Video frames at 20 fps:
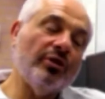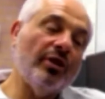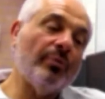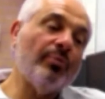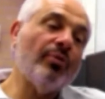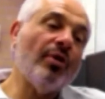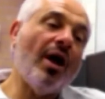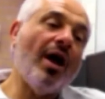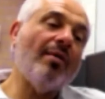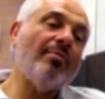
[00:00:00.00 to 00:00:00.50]

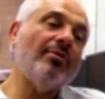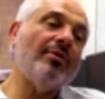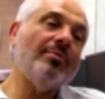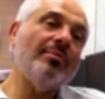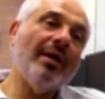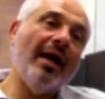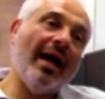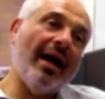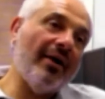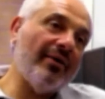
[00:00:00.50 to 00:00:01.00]

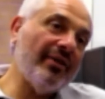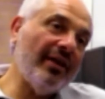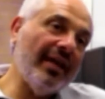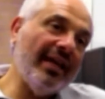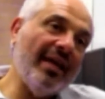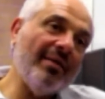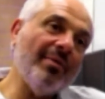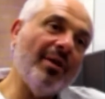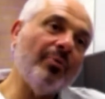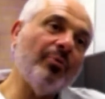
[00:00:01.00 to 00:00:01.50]
problem, how they
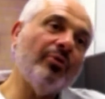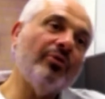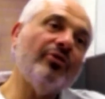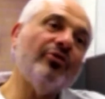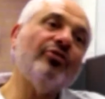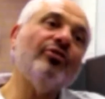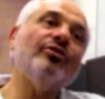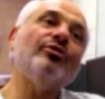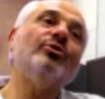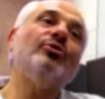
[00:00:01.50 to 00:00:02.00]
came up with a
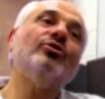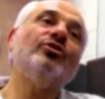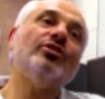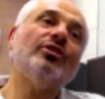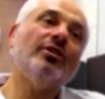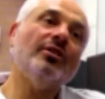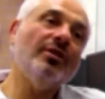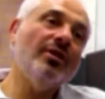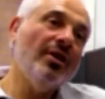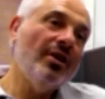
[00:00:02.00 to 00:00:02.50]

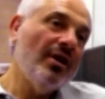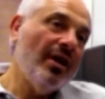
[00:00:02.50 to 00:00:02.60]
solution,